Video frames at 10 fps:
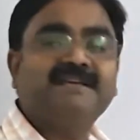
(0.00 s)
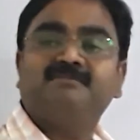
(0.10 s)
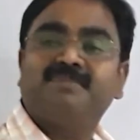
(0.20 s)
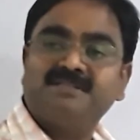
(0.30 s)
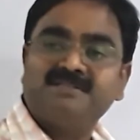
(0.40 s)

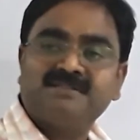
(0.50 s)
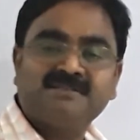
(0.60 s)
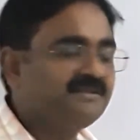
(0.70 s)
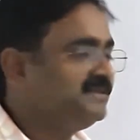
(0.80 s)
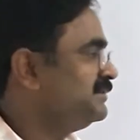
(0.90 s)

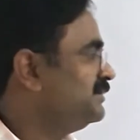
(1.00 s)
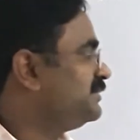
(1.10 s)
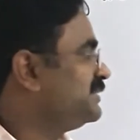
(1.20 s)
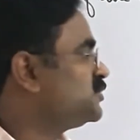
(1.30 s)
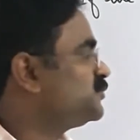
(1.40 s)
plus.
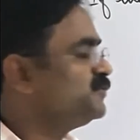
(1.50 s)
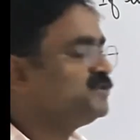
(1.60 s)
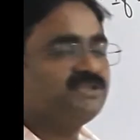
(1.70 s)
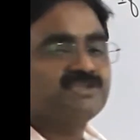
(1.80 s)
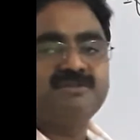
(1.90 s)
Transpose
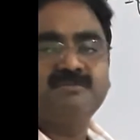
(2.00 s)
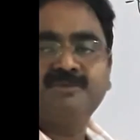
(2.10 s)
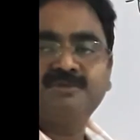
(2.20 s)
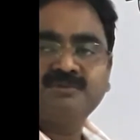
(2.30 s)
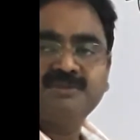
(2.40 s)
this number
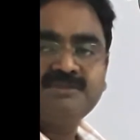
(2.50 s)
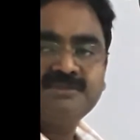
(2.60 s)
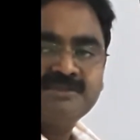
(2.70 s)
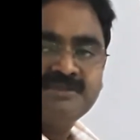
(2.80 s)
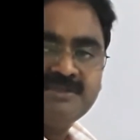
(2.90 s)
to the
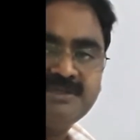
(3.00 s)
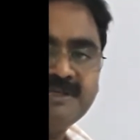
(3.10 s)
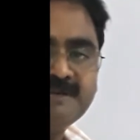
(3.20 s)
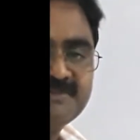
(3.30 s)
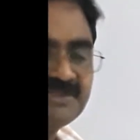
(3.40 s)

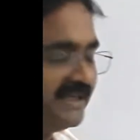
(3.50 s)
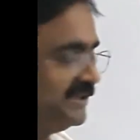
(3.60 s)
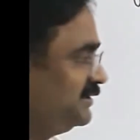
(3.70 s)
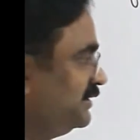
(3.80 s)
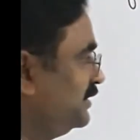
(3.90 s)
left side.
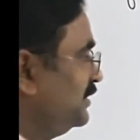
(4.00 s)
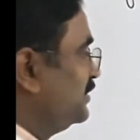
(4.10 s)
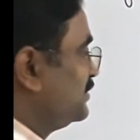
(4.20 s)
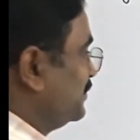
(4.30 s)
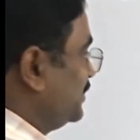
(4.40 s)

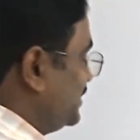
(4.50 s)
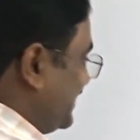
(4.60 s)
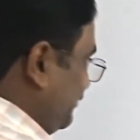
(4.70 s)
So this can be